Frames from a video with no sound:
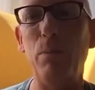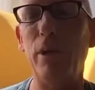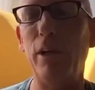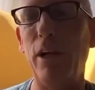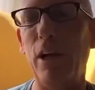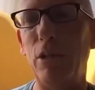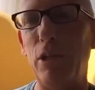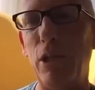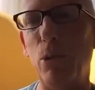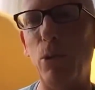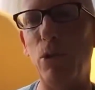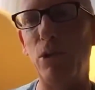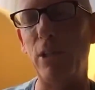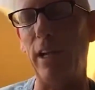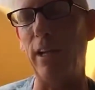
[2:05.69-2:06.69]
because he
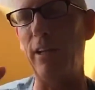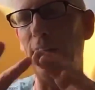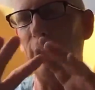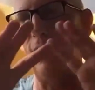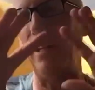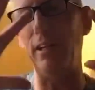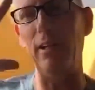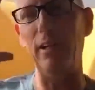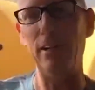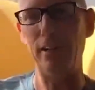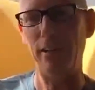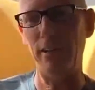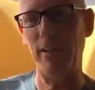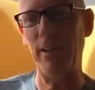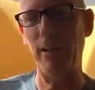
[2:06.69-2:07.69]
was taking the
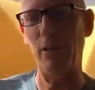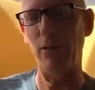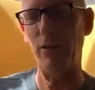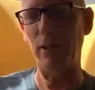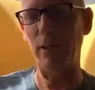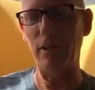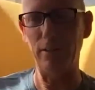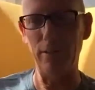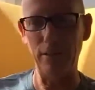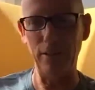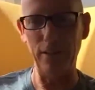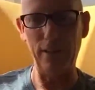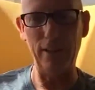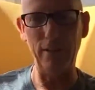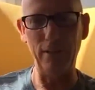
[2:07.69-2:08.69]

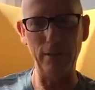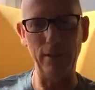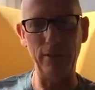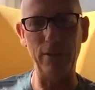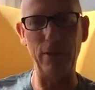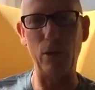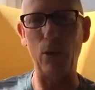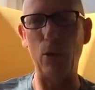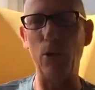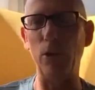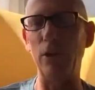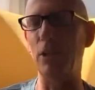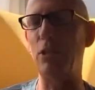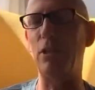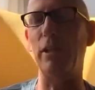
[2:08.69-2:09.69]

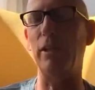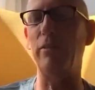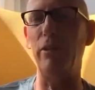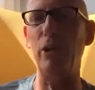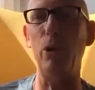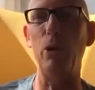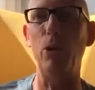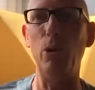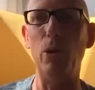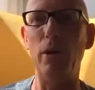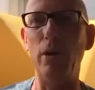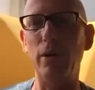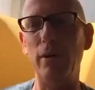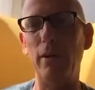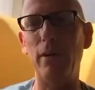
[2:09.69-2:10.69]
holistic view